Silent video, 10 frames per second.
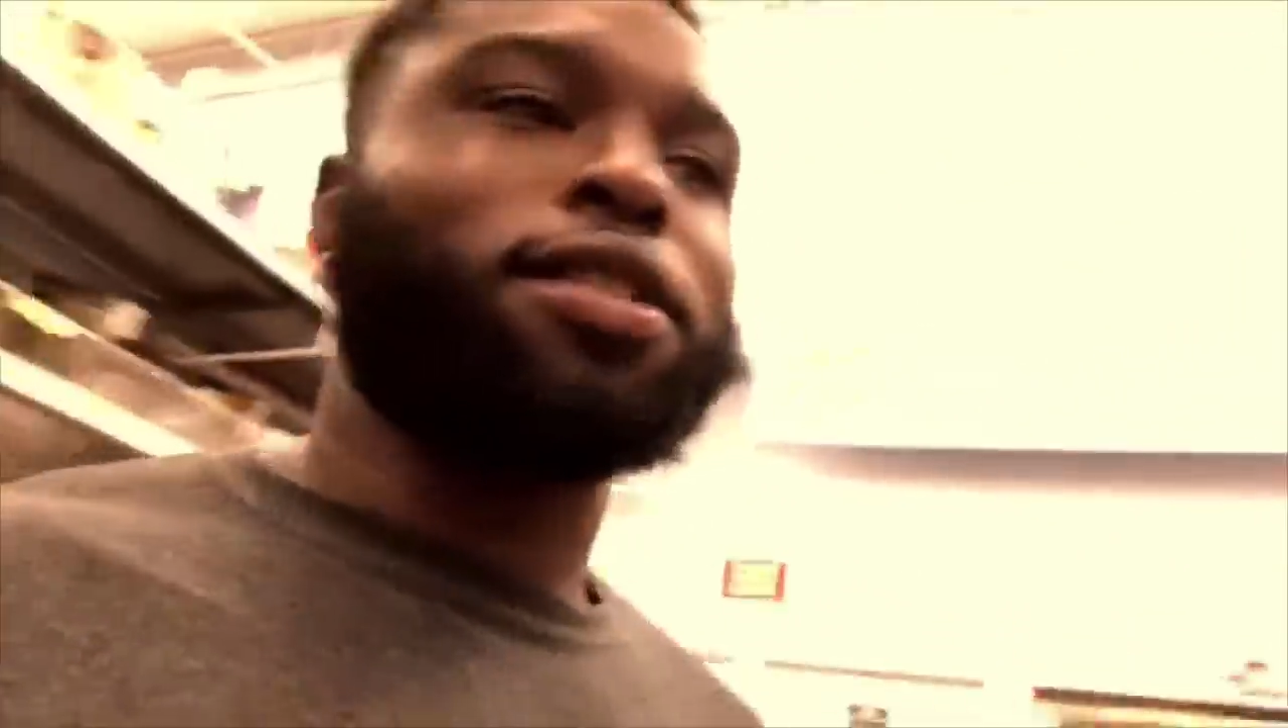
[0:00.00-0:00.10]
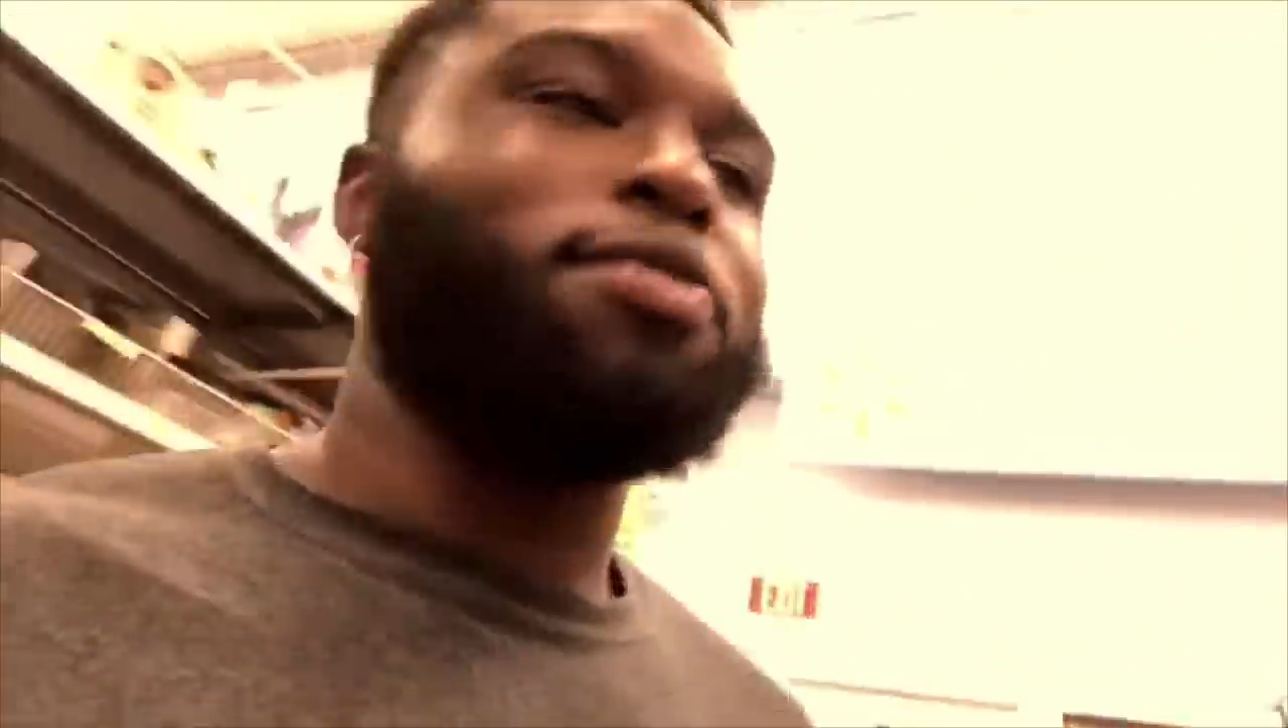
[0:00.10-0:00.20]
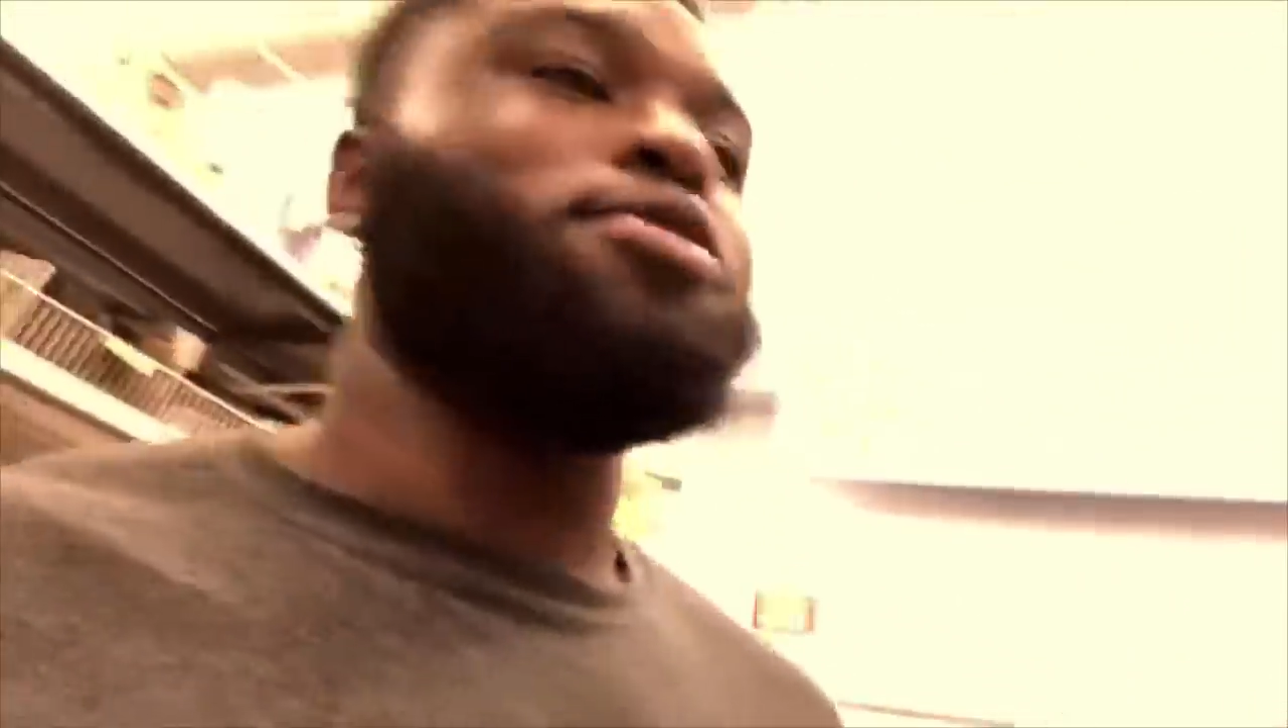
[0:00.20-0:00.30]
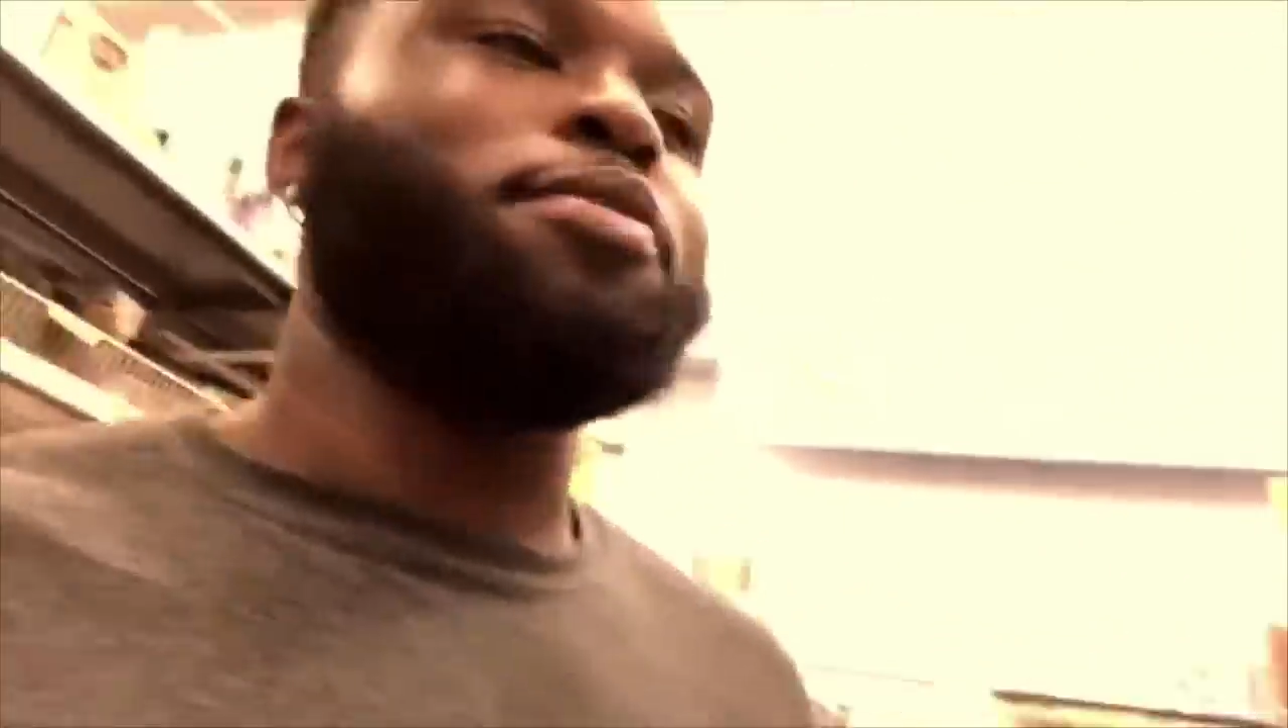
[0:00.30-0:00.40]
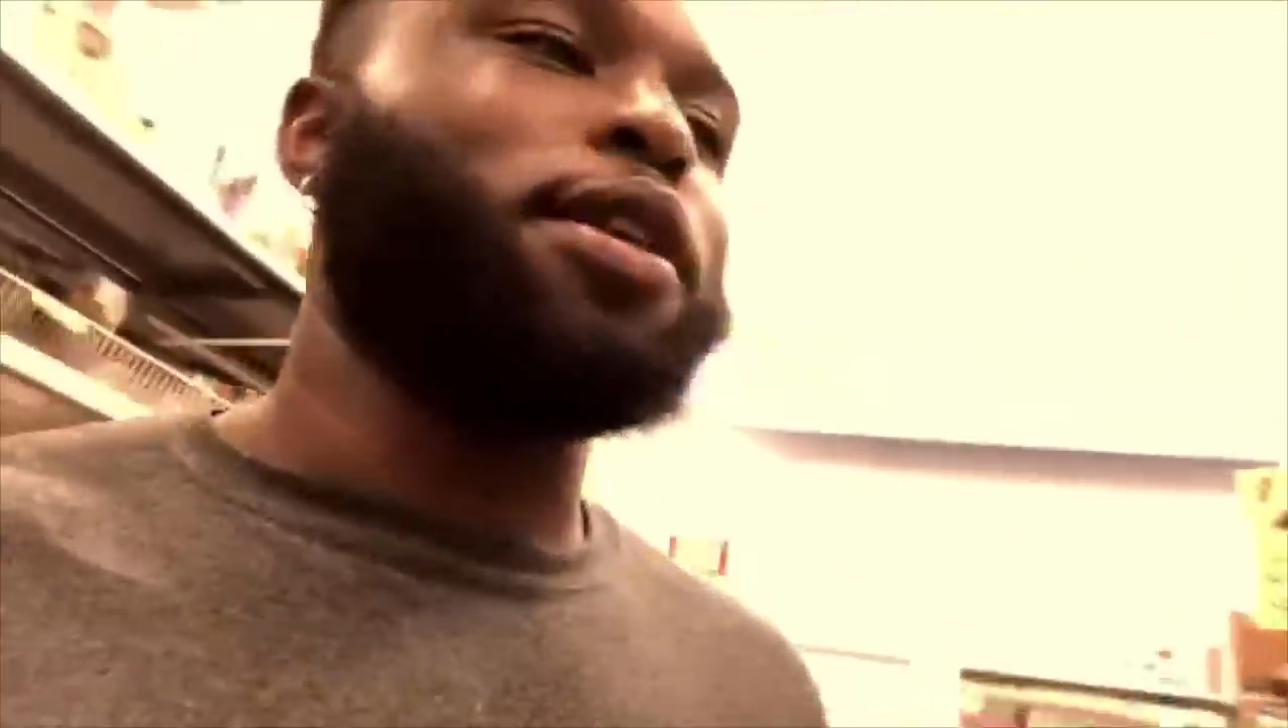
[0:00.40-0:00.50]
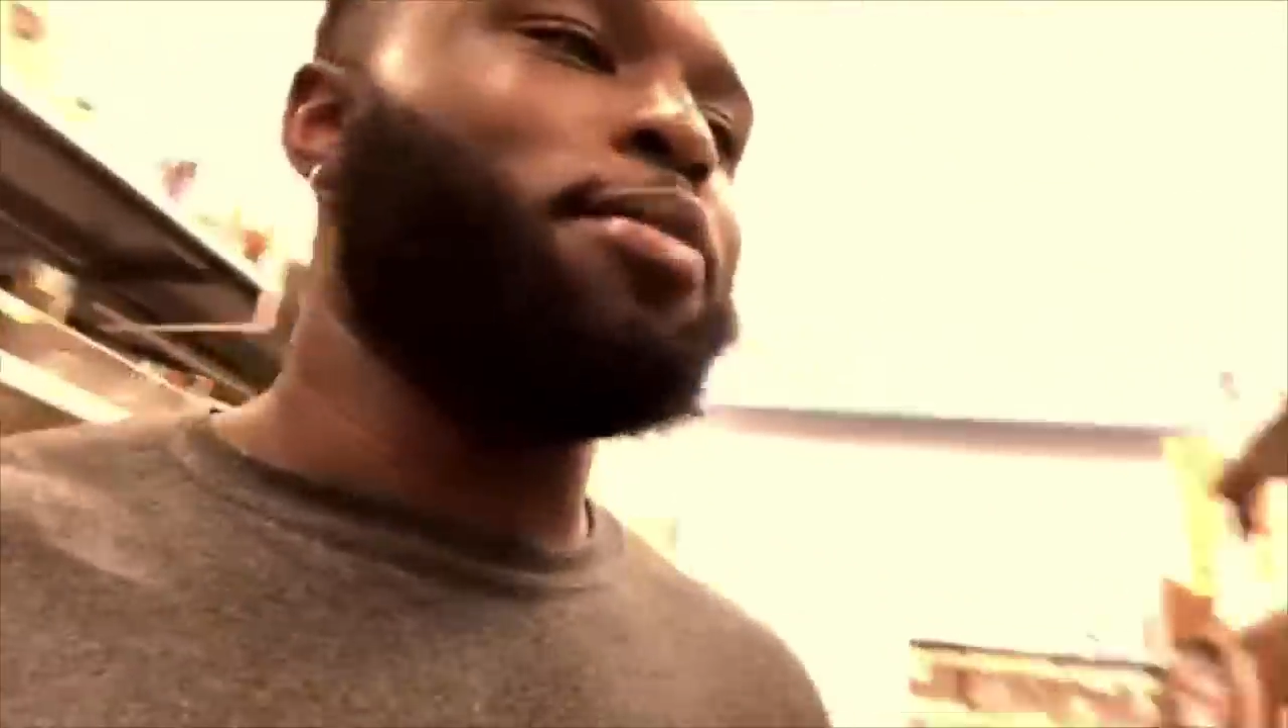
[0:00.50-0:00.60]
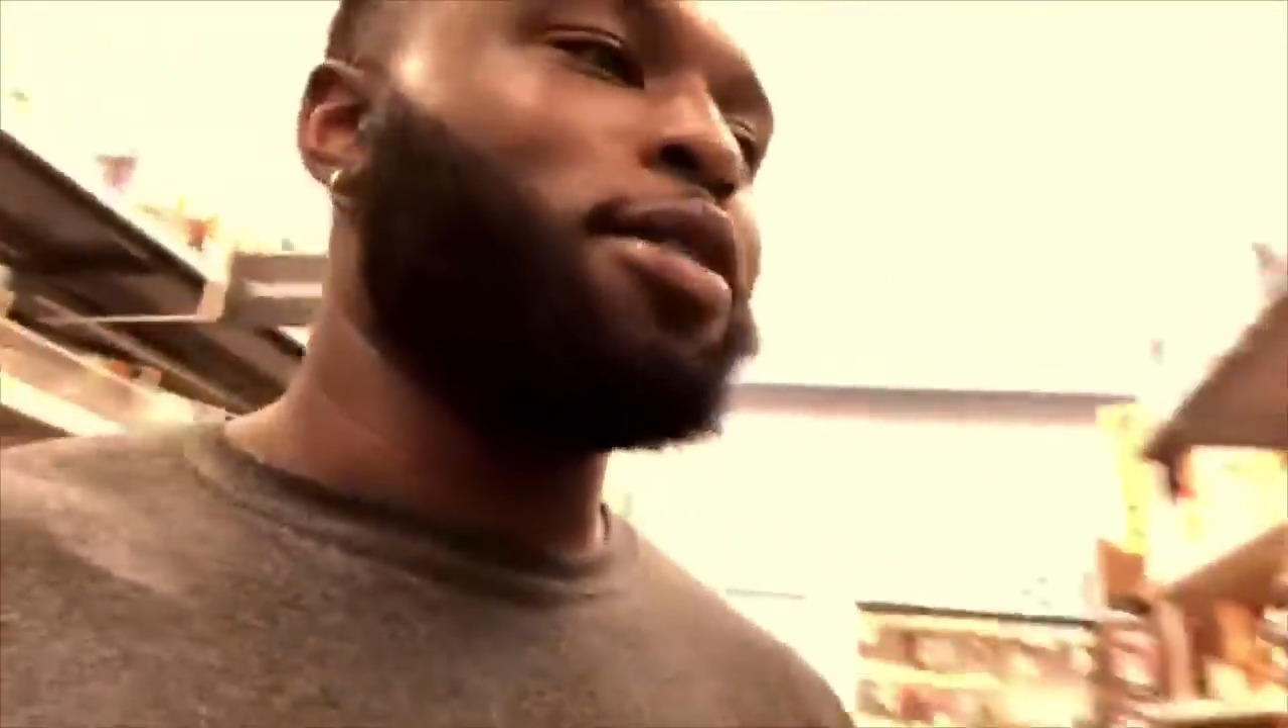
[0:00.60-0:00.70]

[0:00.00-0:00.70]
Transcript: some new beard